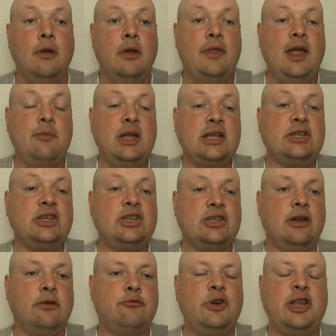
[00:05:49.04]
they
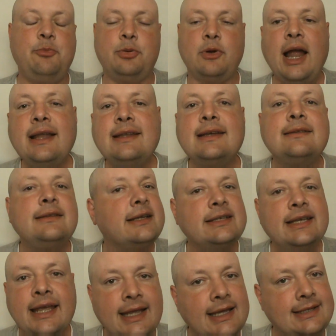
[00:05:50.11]
immediately rebranded
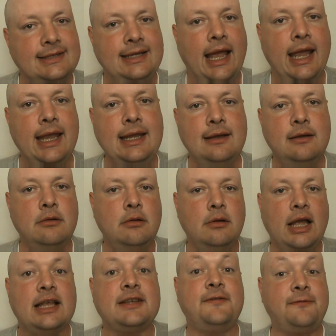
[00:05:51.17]
this hearsay
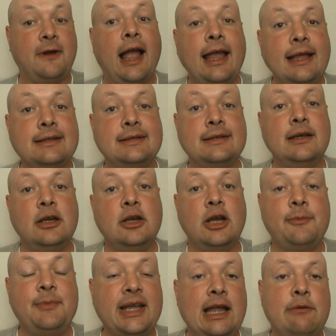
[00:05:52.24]
as fact
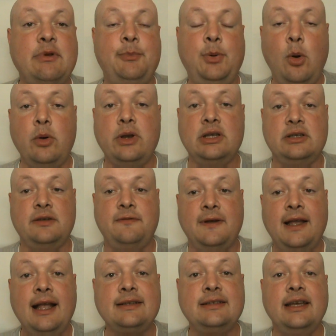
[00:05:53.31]
and began reporting it as
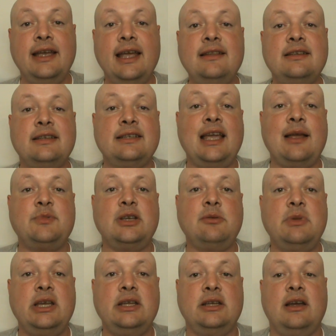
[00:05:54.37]
fact in the skeptic
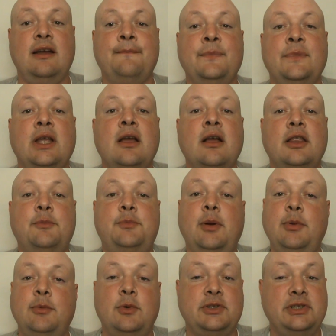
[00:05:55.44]
media. The
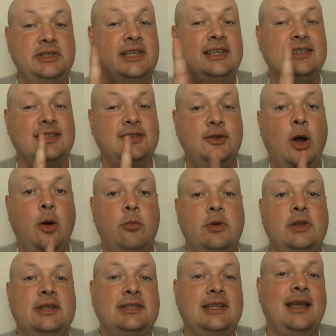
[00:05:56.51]
problem was, it didn't stop
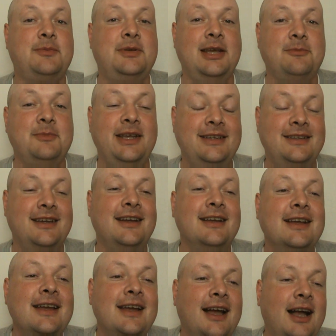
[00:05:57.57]
with the skeptic media.
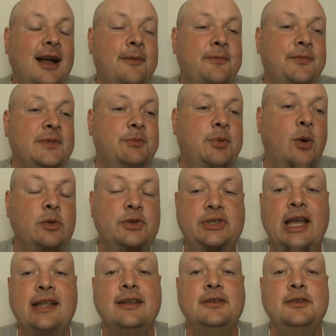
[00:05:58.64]
Paul
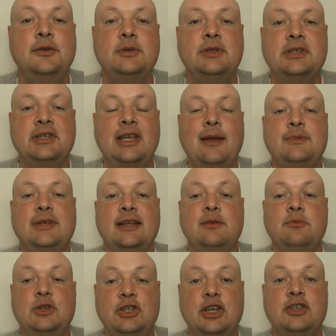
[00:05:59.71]
Zenon, who's a skeptic
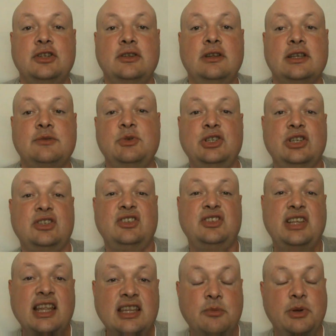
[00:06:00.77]
and magician, as magicians
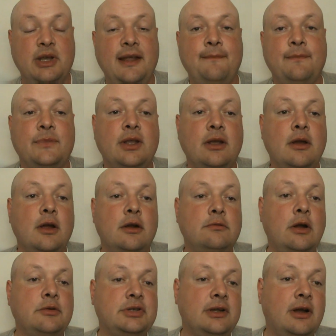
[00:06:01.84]
tend to be,
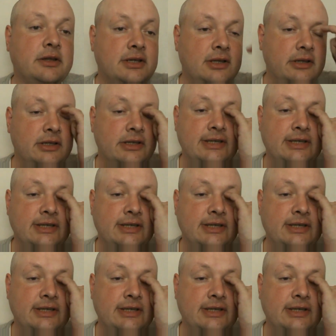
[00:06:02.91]
wrote an article in the